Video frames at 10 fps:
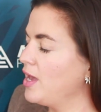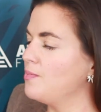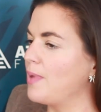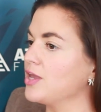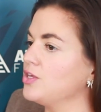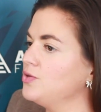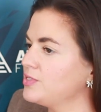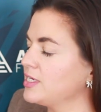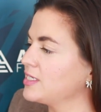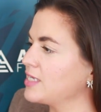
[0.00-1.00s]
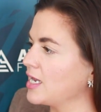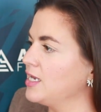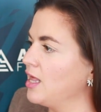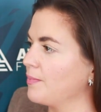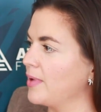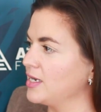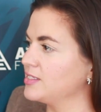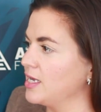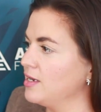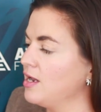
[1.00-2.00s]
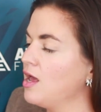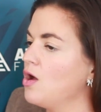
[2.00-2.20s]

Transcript: and by using psychedelic medicine,